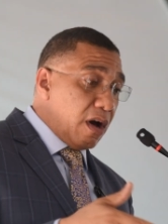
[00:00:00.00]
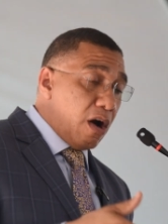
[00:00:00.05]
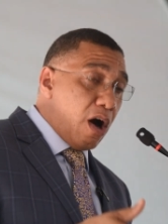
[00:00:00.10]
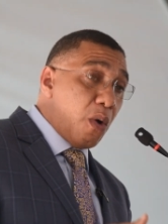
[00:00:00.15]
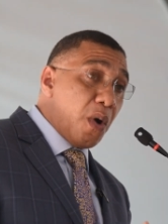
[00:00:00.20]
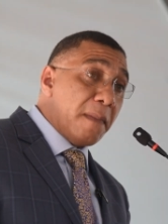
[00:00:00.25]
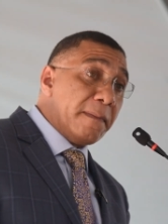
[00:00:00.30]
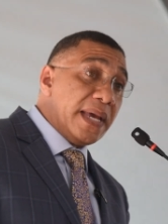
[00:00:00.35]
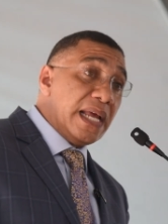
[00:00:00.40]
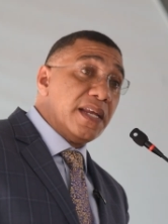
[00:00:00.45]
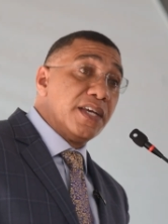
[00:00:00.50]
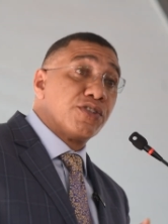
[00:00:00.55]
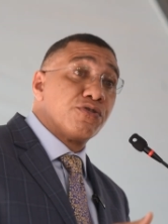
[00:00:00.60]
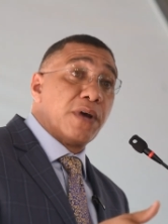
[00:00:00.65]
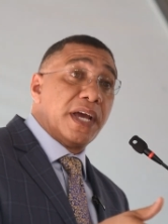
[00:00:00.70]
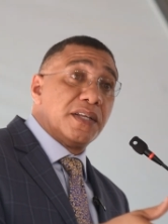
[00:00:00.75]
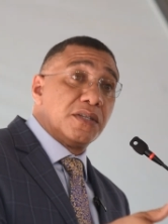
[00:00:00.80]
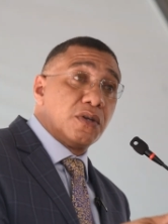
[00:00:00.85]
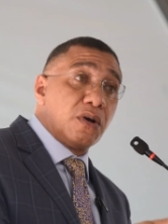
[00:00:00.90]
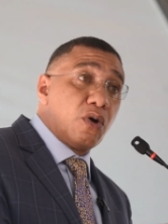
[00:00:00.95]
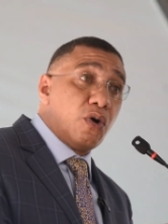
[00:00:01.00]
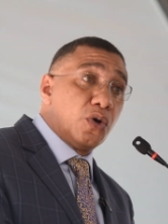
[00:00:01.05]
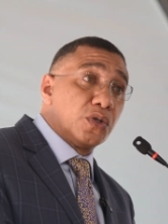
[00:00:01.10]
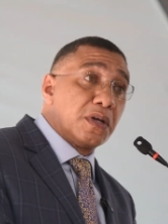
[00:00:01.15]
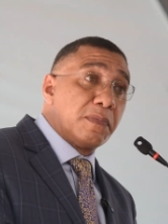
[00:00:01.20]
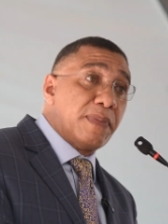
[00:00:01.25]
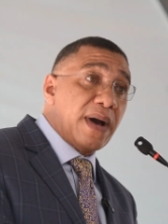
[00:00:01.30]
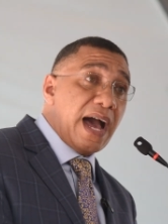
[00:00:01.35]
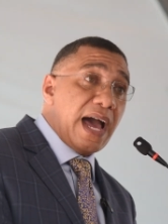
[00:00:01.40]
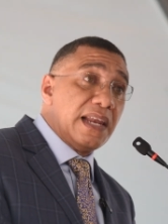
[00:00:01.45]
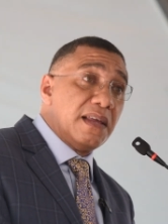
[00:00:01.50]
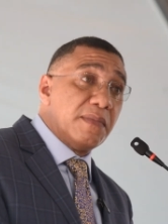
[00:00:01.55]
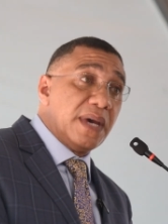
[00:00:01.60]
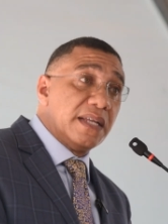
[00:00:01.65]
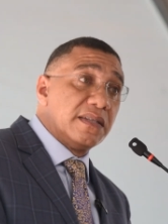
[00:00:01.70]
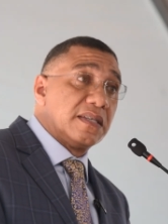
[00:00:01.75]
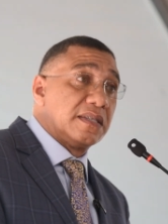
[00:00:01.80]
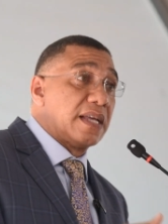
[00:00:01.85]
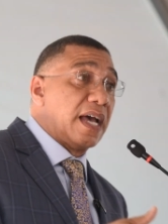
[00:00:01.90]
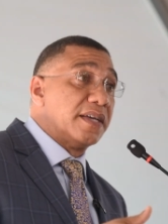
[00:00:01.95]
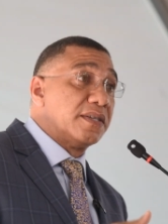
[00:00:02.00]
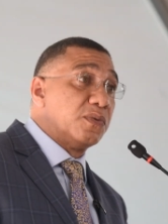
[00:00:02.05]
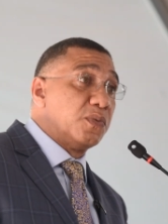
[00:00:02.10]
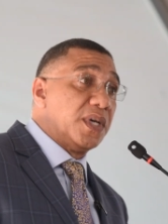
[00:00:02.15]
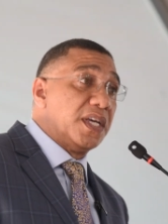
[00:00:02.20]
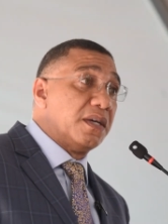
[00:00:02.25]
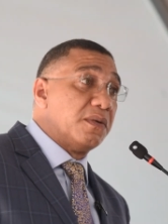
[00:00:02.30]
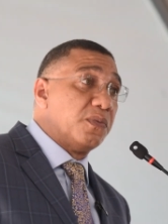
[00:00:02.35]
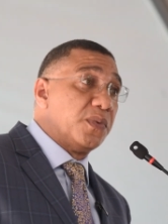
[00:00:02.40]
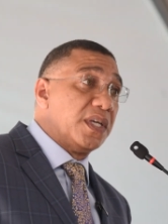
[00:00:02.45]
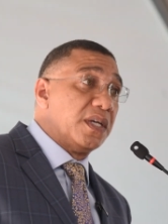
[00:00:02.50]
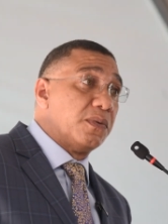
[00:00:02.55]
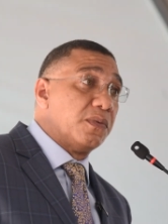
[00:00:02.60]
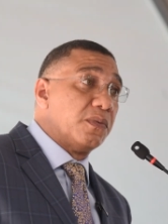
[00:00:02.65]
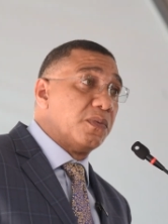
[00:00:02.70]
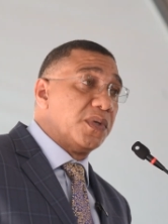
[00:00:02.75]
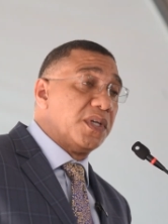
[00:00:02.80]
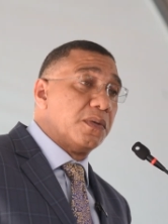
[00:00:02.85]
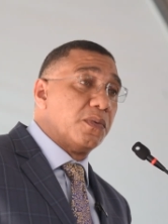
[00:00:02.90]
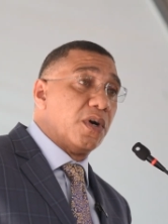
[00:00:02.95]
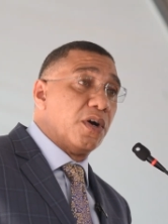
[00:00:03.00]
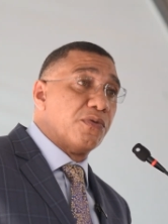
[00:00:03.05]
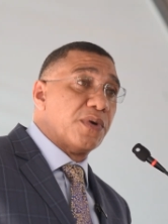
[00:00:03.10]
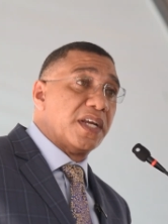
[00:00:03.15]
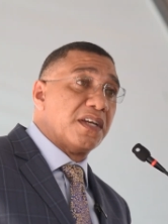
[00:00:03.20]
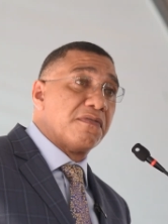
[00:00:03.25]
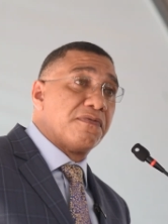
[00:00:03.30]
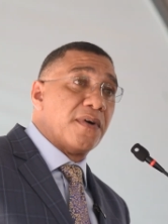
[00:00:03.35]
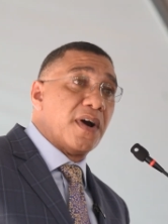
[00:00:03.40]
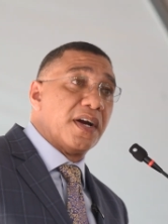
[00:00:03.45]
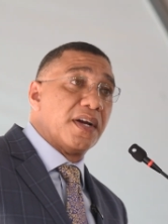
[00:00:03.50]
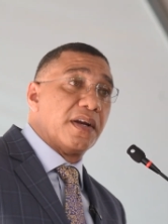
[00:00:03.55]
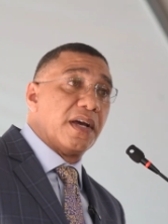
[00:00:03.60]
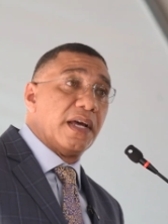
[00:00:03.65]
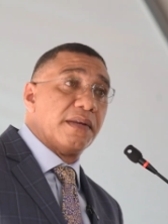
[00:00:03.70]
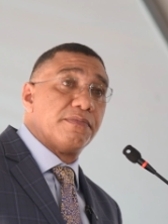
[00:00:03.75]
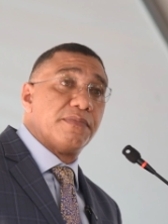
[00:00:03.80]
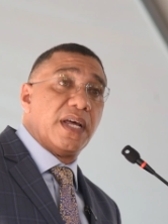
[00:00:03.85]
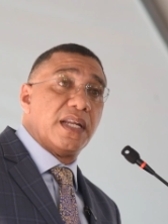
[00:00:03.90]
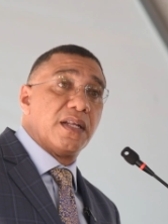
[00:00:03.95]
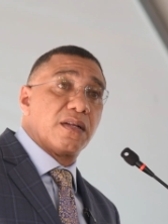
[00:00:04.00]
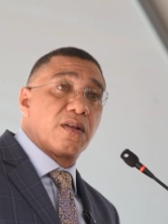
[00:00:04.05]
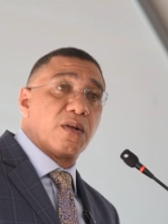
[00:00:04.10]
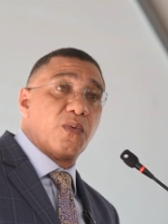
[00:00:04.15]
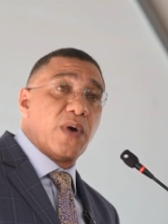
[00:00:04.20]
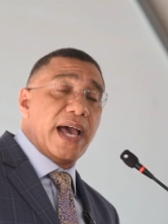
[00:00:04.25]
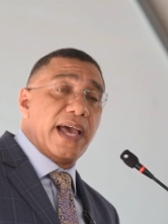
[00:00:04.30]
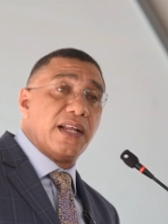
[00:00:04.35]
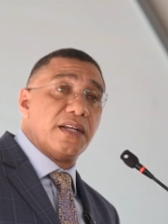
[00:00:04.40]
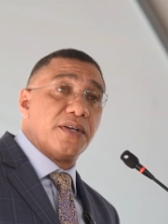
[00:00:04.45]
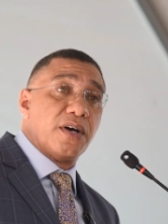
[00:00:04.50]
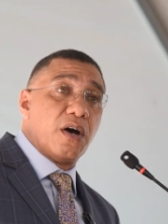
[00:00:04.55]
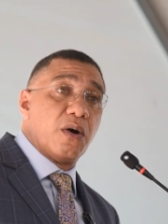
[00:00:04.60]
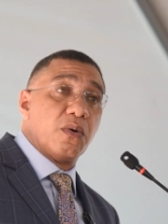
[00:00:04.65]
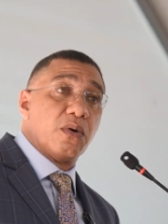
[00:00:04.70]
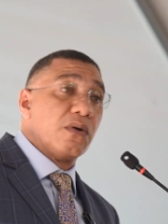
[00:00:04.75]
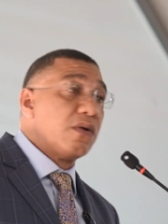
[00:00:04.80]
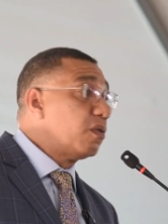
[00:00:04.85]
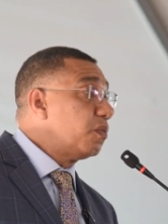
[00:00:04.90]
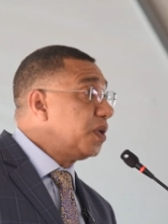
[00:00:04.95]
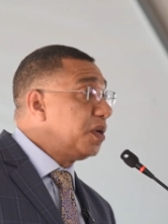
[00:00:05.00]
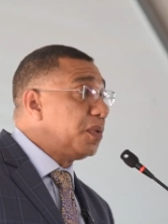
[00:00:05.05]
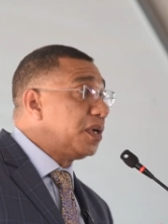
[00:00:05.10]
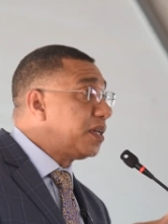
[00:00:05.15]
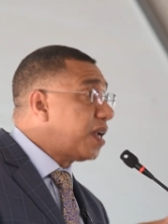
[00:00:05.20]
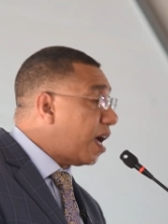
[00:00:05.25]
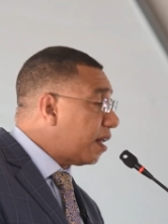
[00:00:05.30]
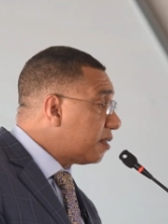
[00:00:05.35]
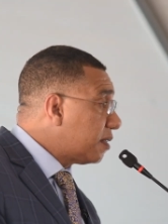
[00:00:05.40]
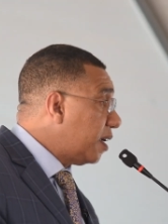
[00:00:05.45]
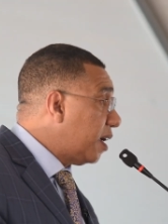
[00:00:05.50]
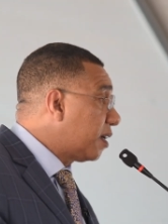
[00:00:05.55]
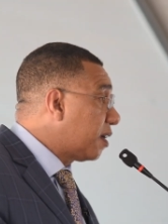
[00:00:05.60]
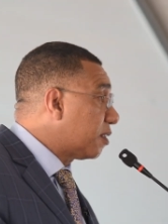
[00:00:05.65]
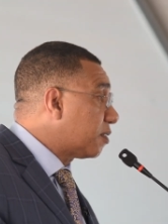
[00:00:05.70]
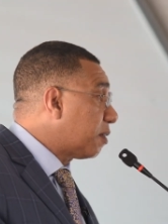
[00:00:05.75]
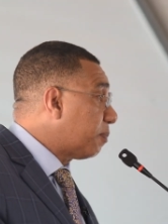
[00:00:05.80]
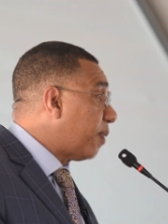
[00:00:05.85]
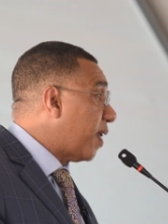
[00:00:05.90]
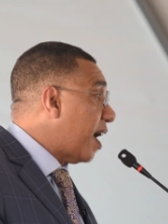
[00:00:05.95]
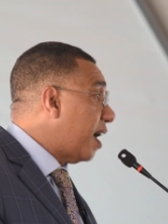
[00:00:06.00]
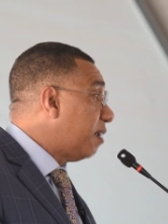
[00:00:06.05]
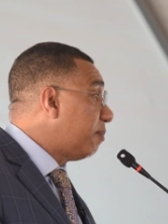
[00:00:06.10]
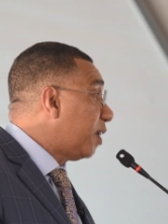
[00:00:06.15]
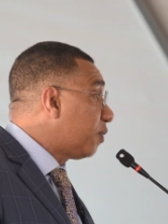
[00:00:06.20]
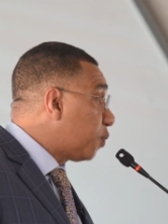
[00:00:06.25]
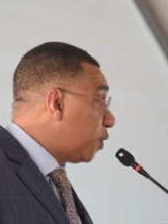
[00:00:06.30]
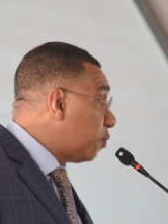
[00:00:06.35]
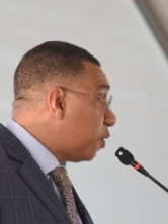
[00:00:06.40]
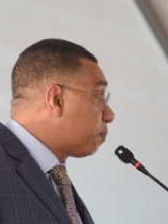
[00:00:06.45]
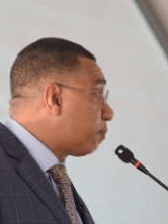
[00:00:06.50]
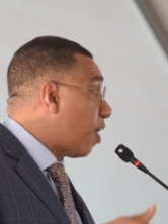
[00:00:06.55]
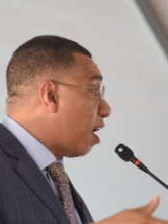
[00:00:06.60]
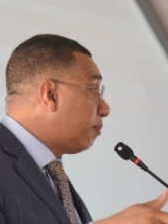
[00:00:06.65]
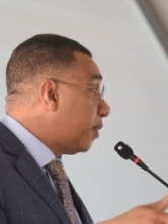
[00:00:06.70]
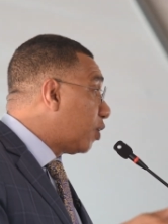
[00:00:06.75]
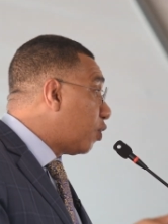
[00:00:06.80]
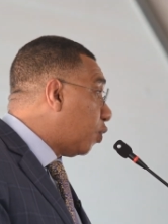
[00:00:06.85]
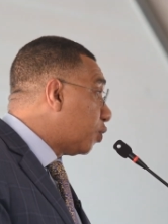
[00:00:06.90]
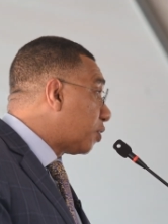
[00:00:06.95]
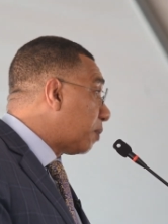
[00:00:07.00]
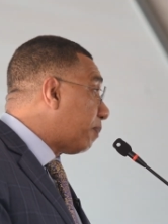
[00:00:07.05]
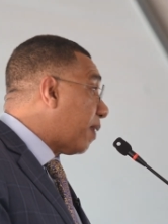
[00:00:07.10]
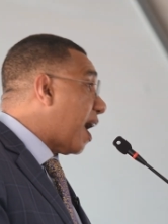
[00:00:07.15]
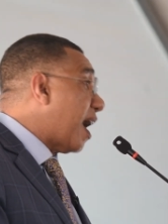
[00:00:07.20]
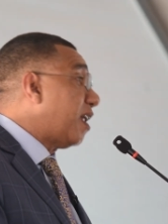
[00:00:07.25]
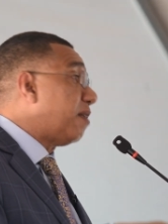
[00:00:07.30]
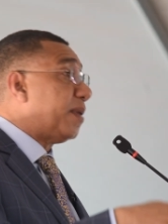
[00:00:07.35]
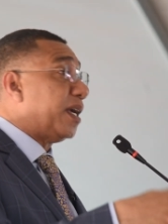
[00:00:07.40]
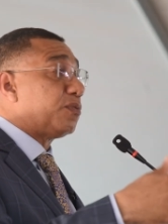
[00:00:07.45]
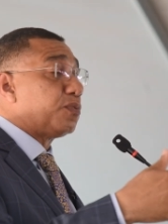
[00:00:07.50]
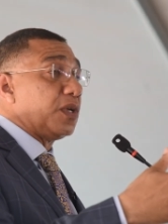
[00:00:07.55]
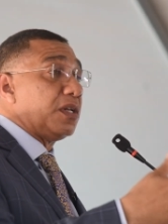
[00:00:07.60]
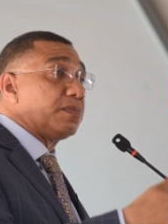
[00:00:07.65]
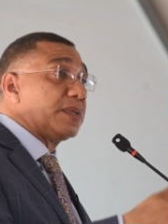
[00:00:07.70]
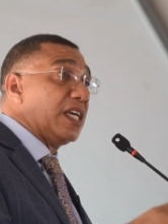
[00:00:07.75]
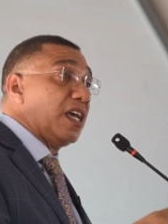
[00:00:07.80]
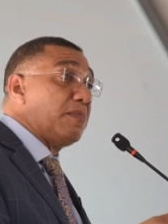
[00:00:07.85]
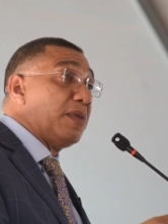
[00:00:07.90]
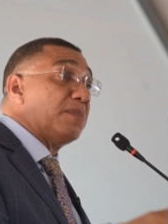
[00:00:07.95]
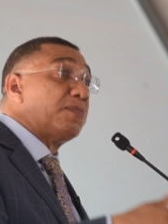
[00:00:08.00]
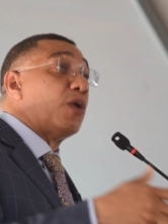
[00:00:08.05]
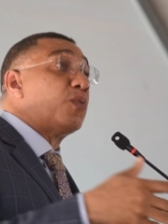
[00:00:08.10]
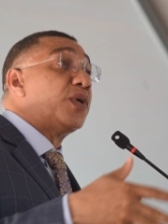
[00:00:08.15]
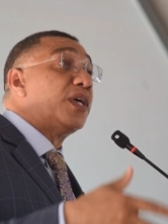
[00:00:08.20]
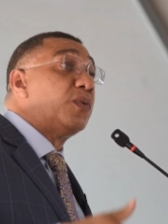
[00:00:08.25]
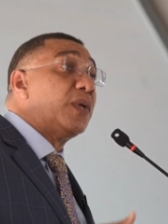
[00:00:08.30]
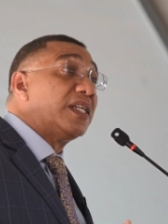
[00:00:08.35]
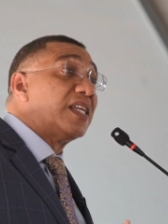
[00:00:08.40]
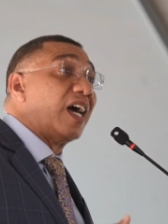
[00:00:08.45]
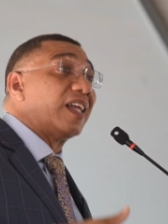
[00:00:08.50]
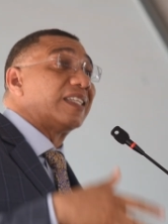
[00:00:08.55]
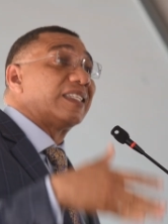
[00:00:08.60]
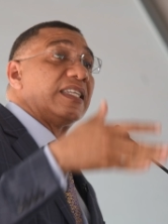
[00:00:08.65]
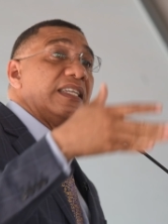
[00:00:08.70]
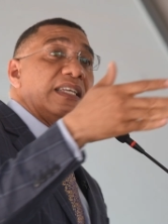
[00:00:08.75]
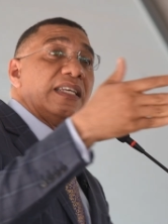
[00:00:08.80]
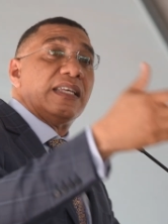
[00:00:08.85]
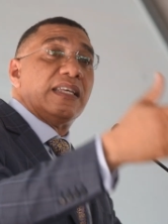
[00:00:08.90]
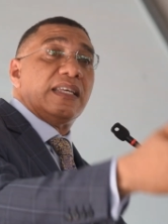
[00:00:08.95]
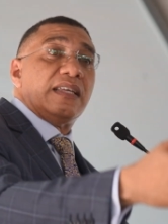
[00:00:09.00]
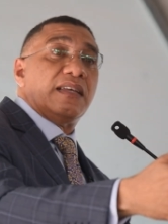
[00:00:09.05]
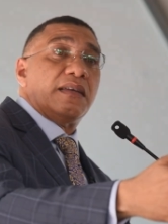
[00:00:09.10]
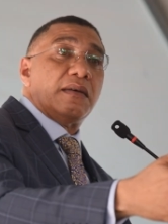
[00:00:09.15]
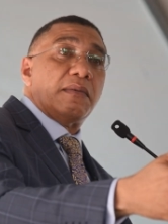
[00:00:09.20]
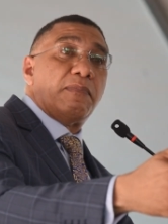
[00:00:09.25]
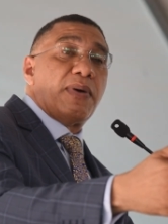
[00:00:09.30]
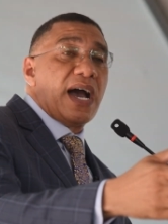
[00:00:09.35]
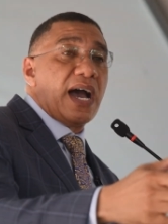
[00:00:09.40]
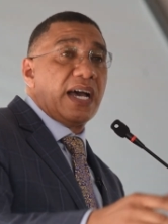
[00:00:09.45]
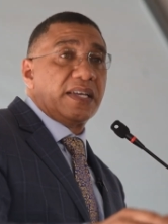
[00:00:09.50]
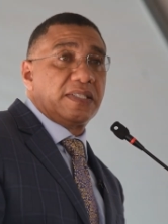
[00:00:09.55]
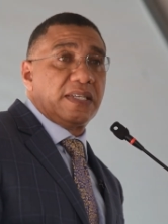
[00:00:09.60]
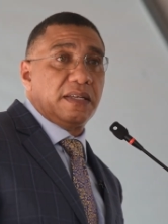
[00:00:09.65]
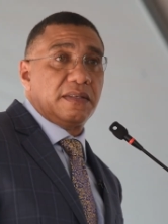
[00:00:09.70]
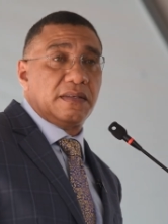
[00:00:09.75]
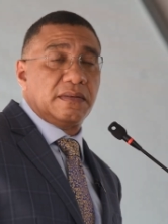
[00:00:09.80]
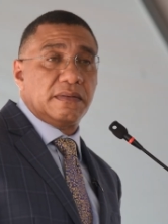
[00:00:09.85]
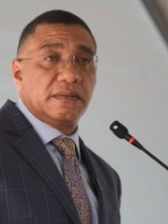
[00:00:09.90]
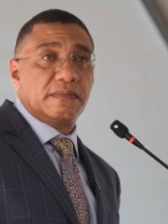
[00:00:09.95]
Our bill is ready to go to Parliament. That we were ready for a little while now. We will not take it to Parliament. We will probably go to Parliament, we will take it, but we will not pass it.